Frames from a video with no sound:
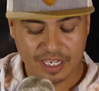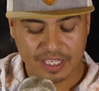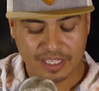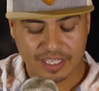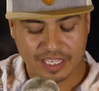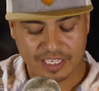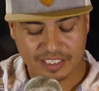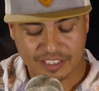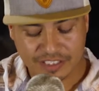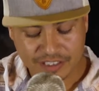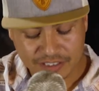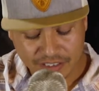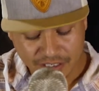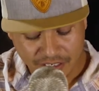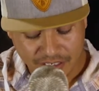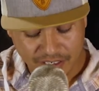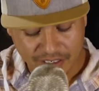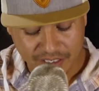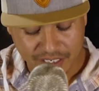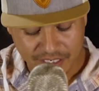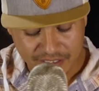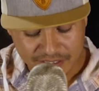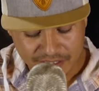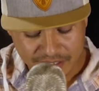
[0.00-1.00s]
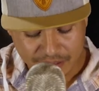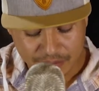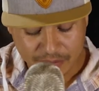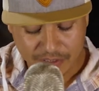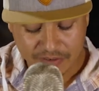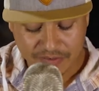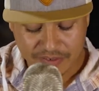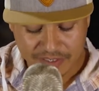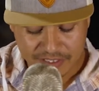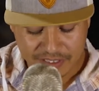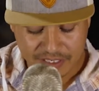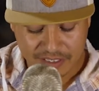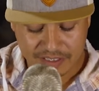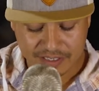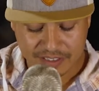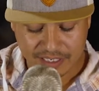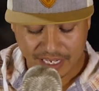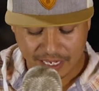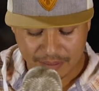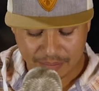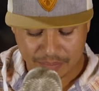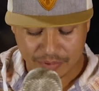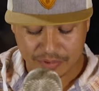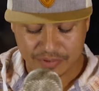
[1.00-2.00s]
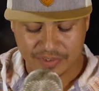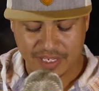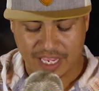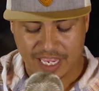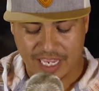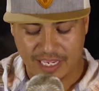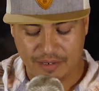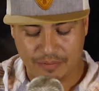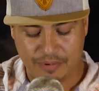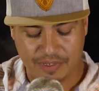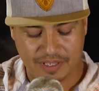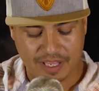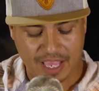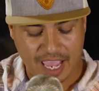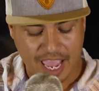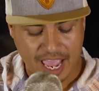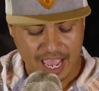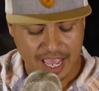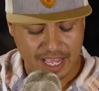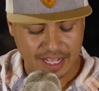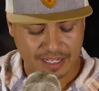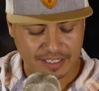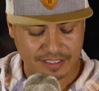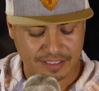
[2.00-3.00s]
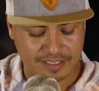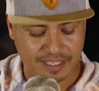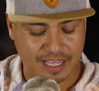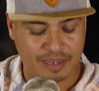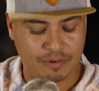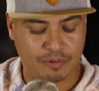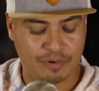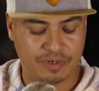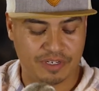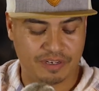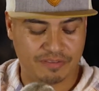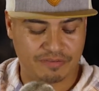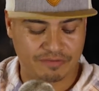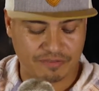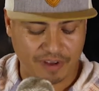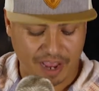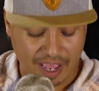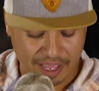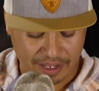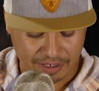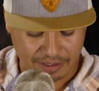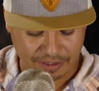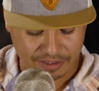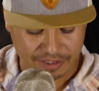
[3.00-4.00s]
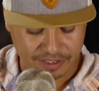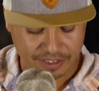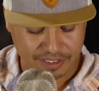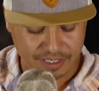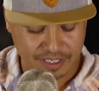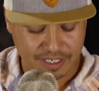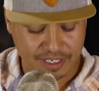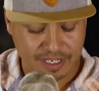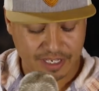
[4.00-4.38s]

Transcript: they saw that some of his disciples ate with hands that were defiled,